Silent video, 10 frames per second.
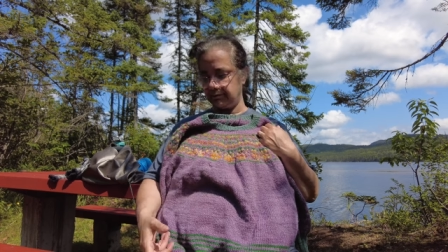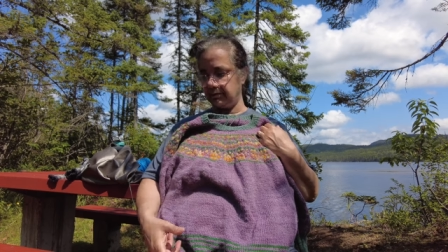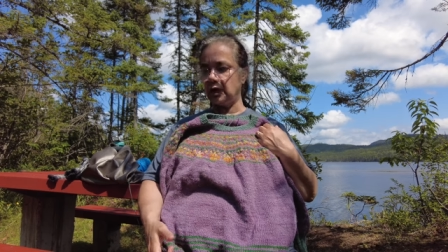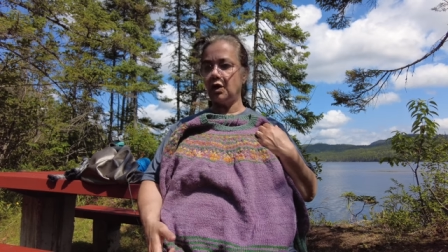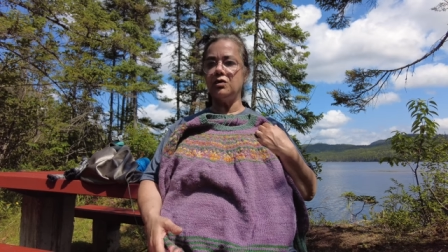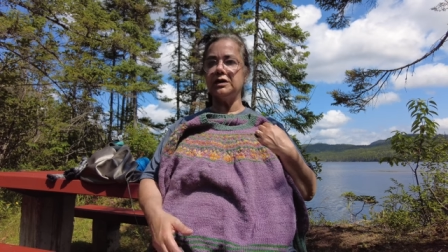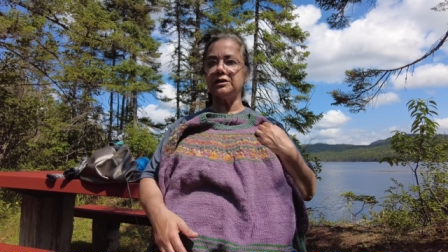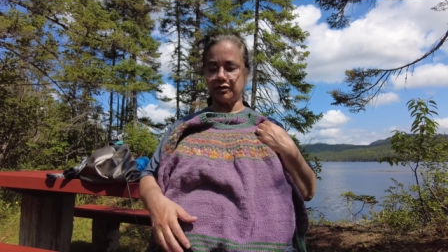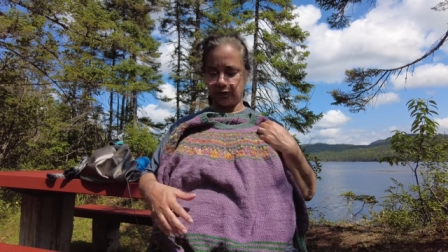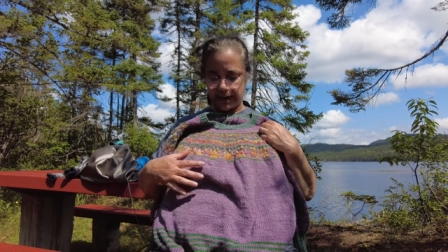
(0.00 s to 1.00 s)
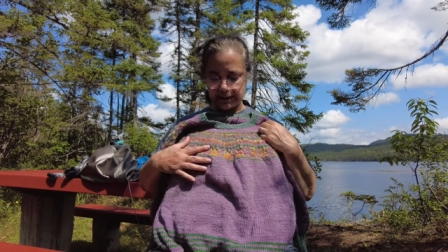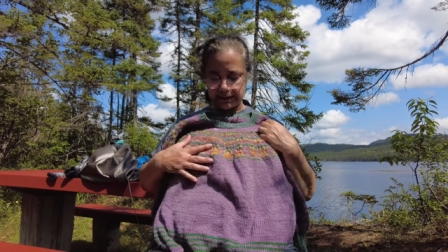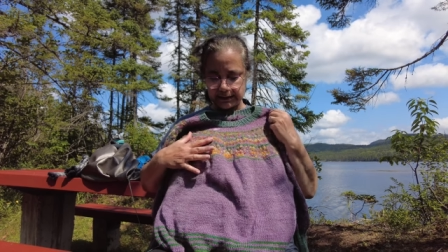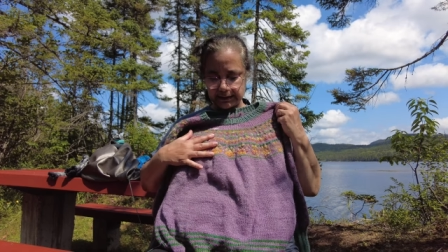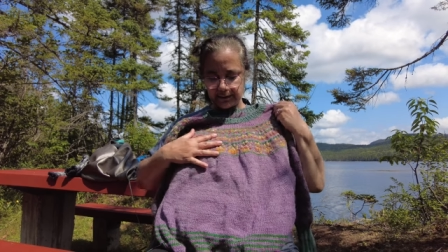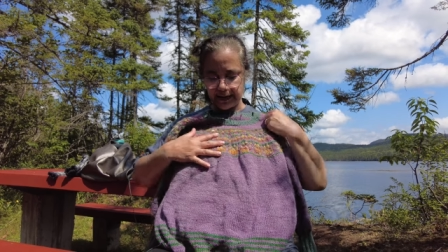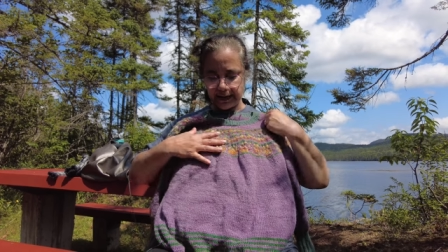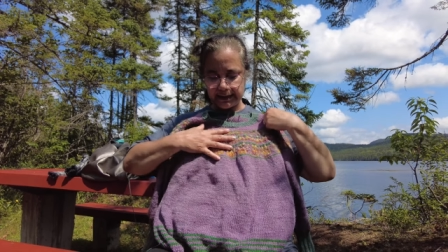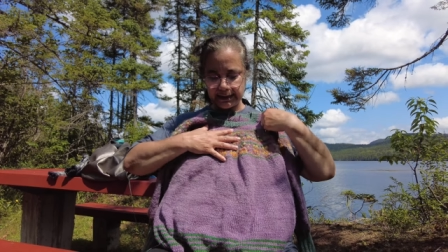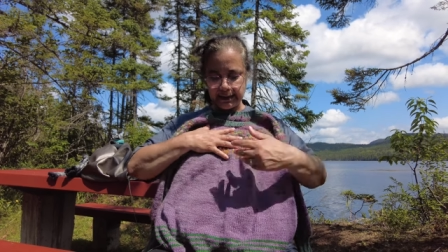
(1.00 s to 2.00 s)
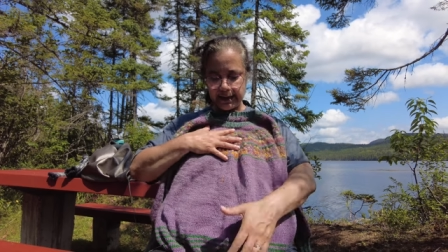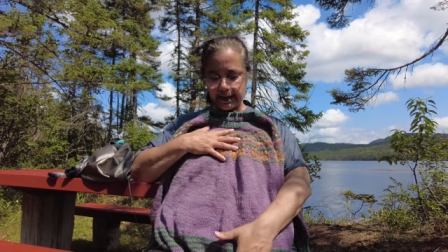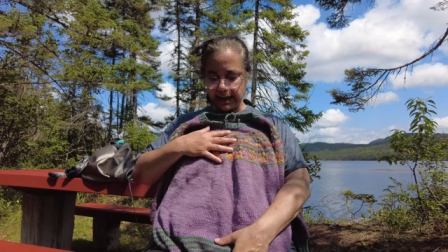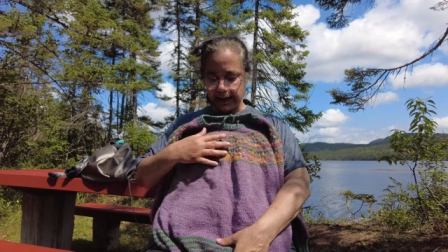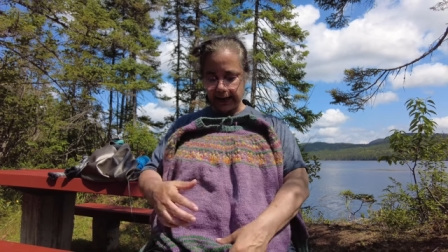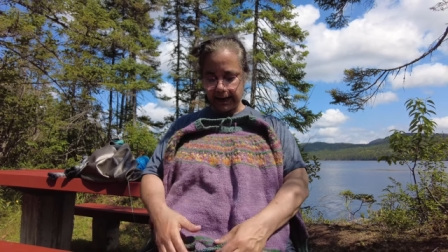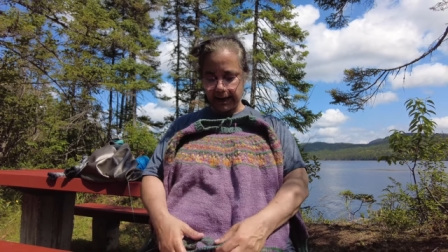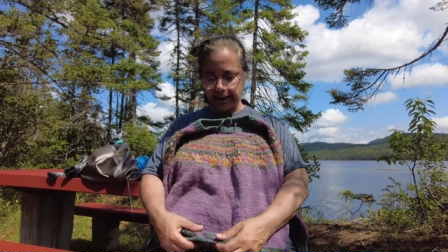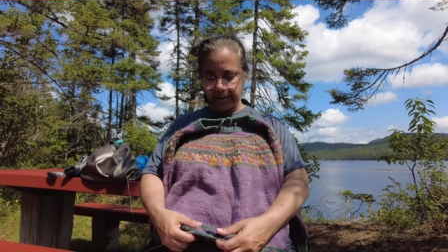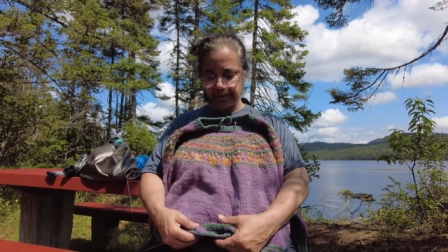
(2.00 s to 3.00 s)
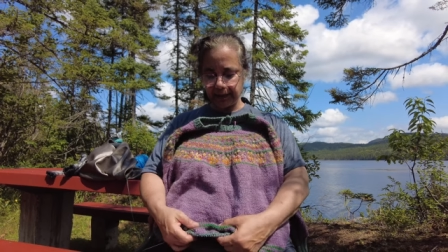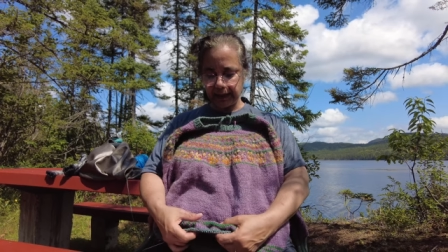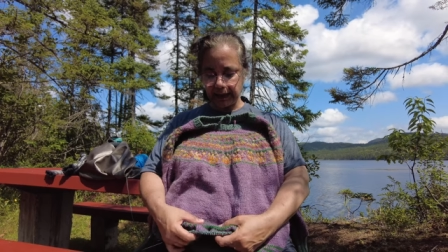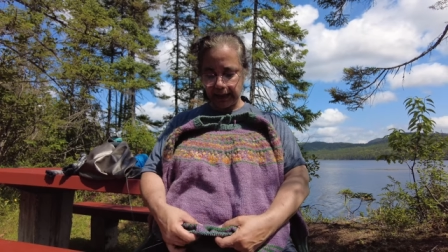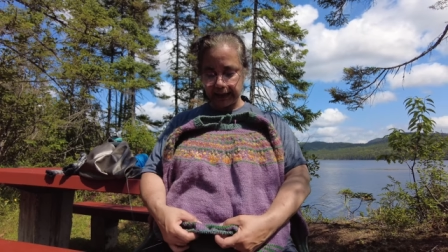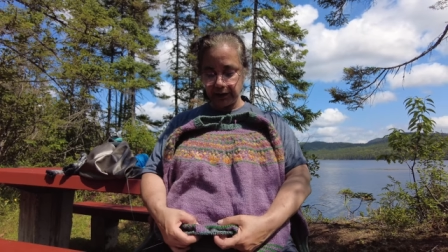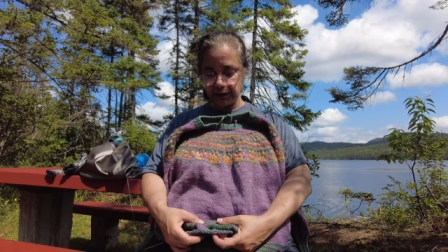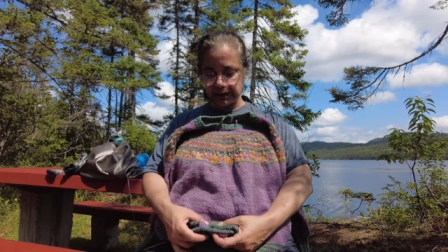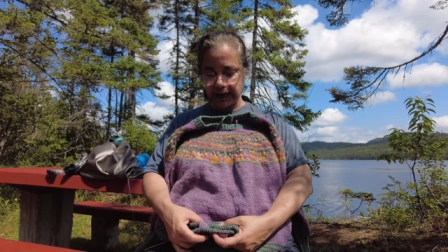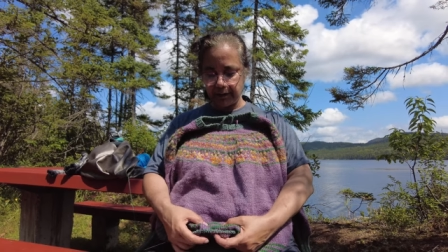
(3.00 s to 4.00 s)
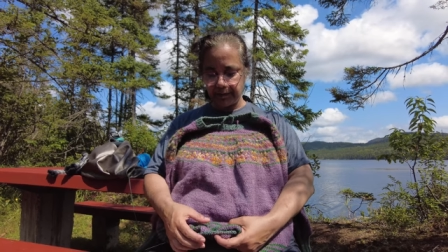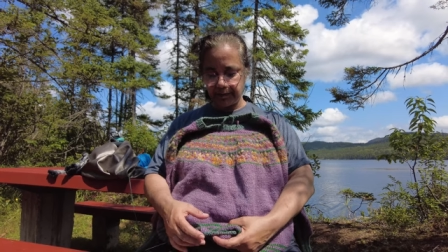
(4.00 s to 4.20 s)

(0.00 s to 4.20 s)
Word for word: longer sweaters, right? Um, I used up,